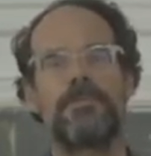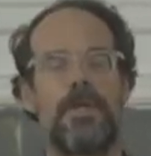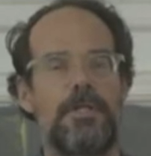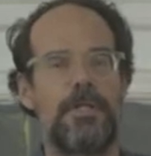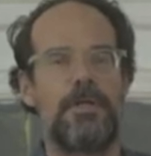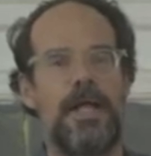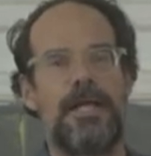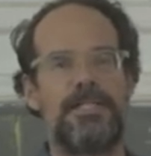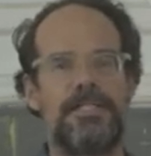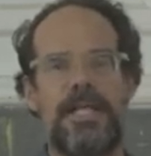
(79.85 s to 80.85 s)
It's not the
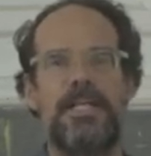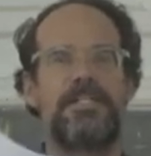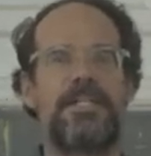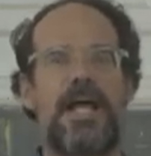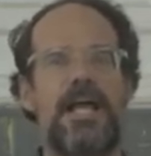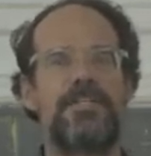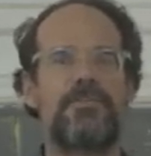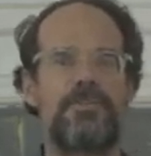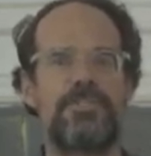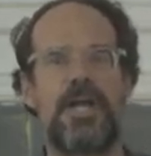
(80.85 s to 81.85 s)
United States size or
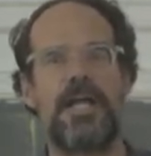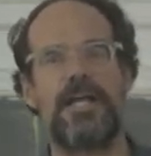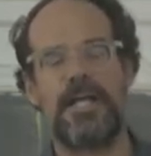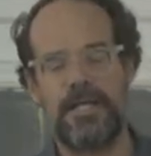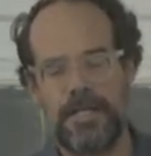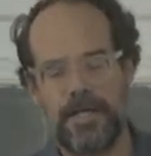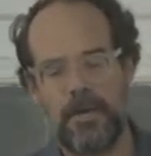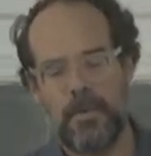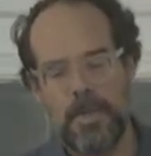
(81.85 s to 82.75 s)
China, you know,